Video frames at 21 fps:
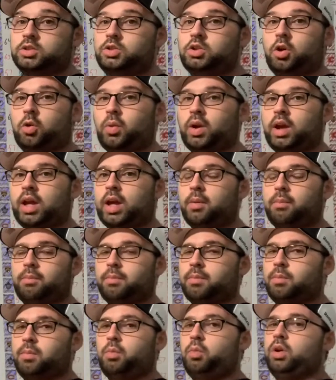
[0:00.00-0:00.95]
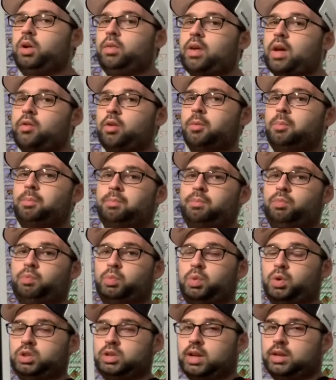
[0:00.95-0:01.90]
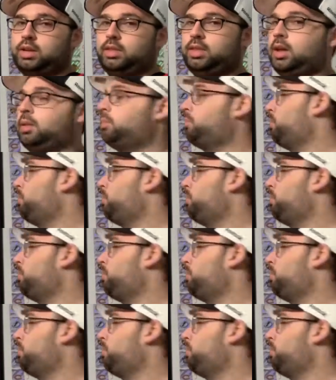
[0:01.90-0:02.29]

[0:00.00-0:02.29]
no way I would have ever projected that